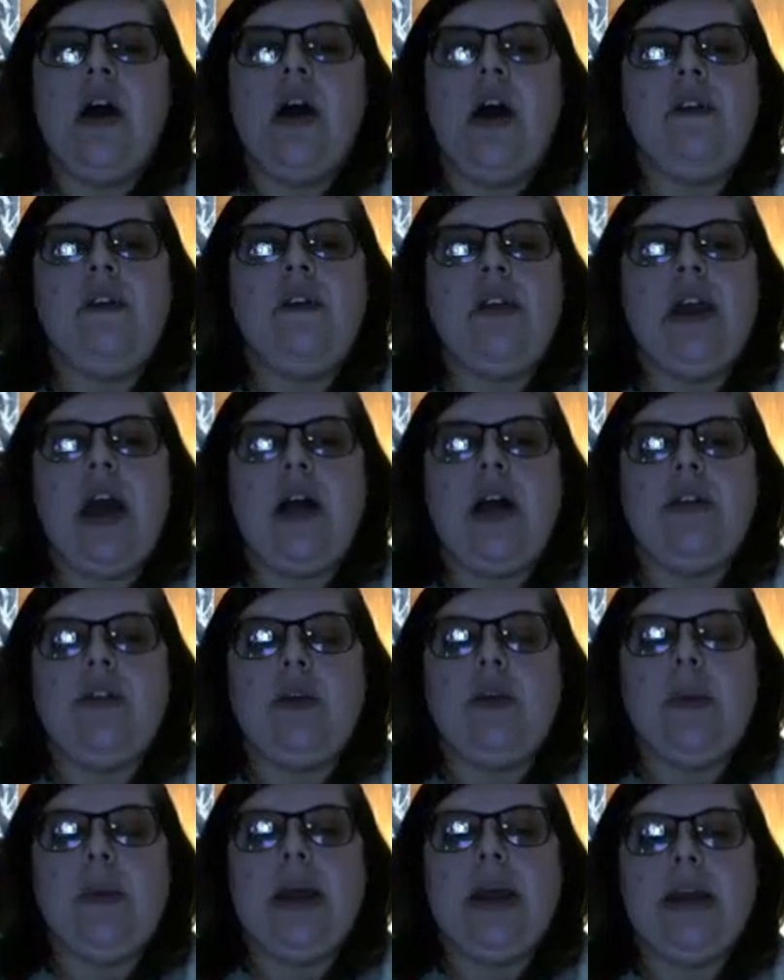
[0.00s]
of the
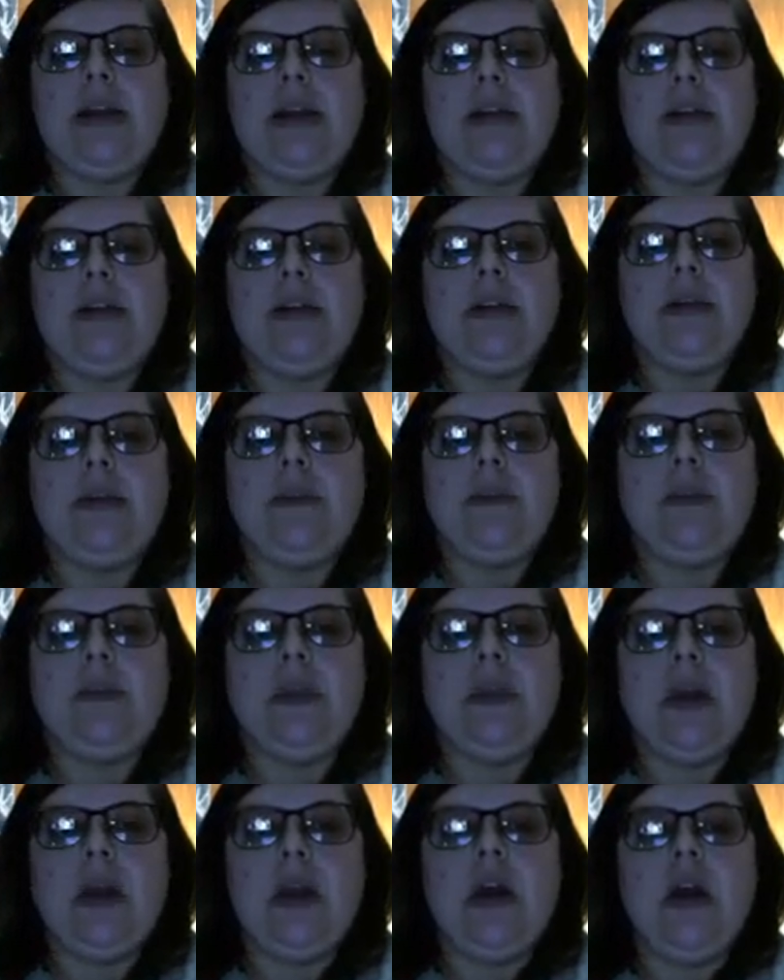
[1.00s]
alphabet.
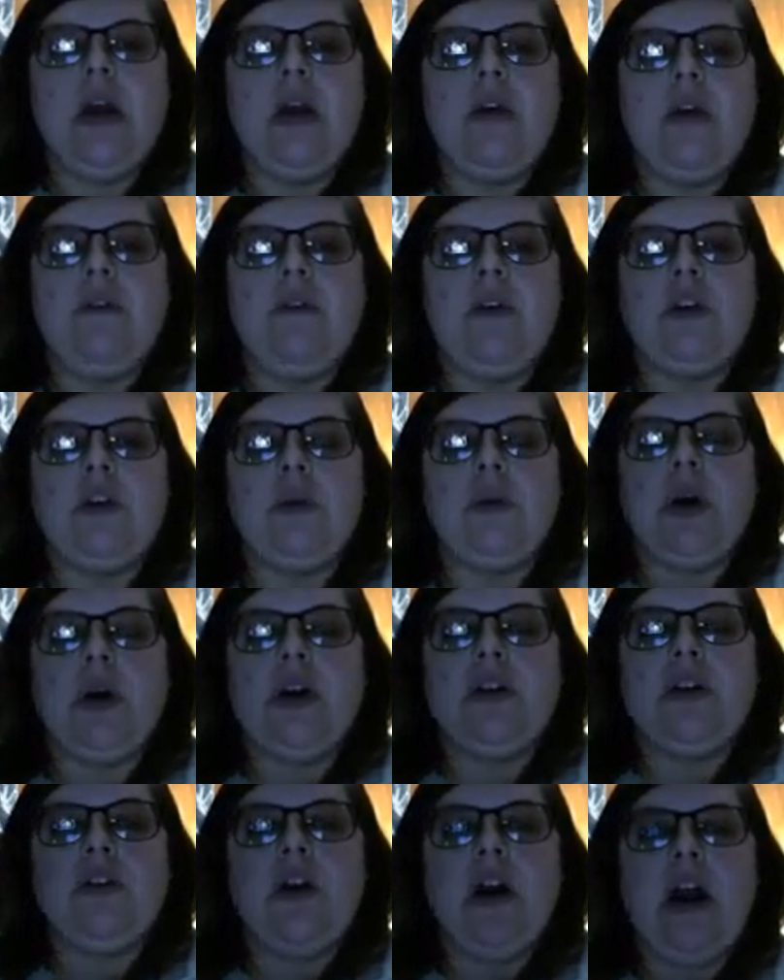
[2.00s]
First we're
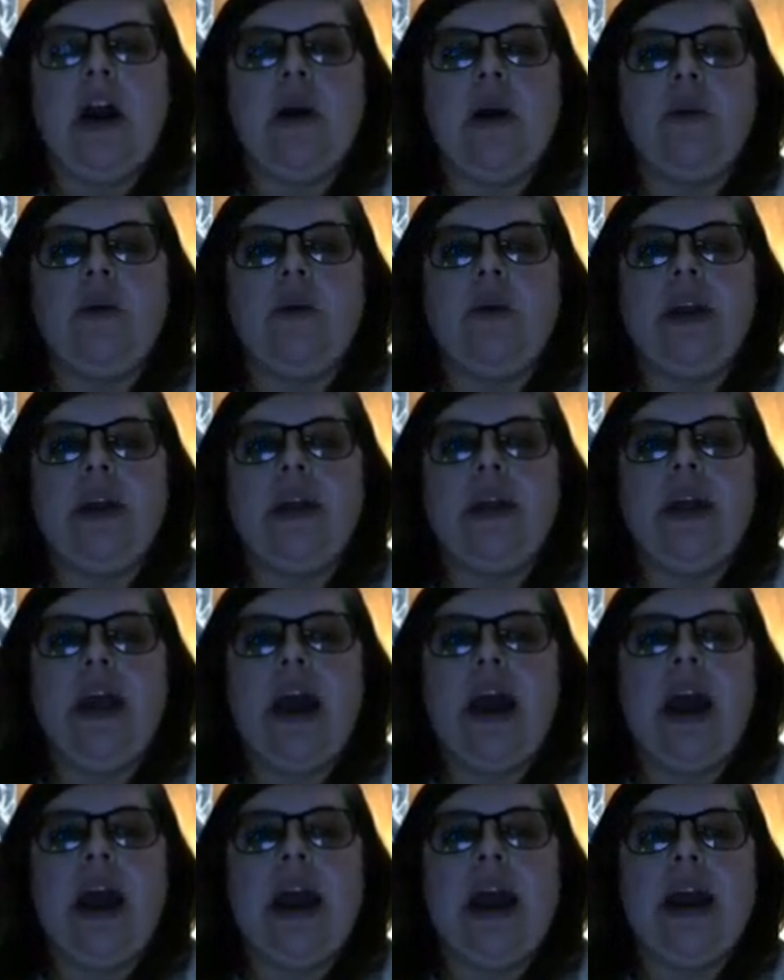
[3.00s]
going to start out with
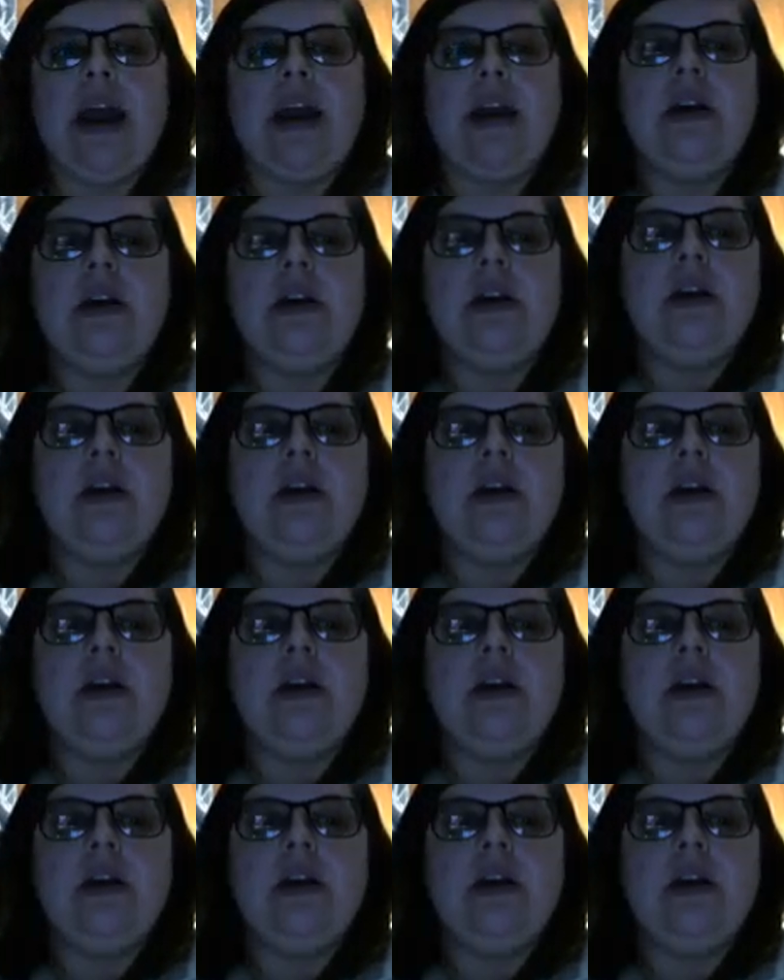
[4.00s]
A